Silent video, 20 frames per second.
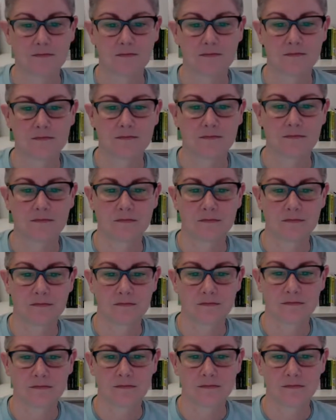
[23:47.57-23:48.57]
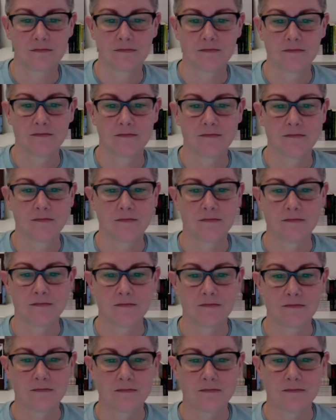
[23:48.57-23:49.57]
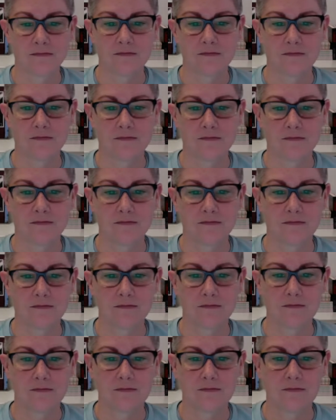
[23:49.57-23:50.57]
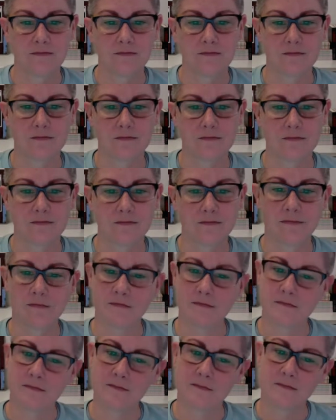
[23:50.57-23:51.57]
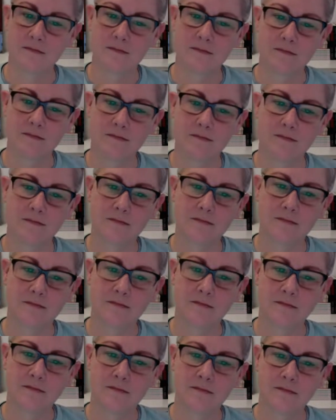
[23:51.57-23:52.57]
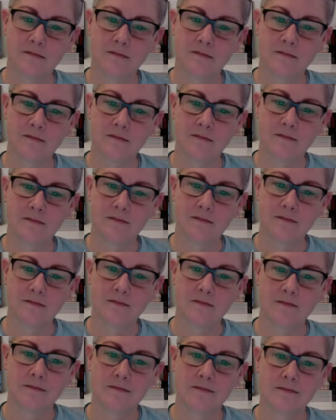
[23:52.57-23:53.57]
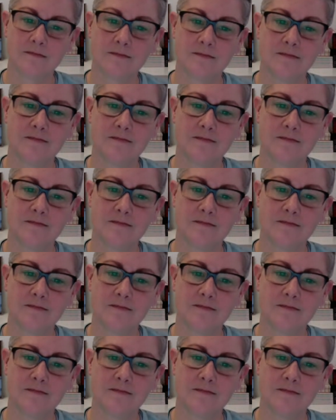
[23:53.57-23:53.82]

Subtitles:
(no one is talking)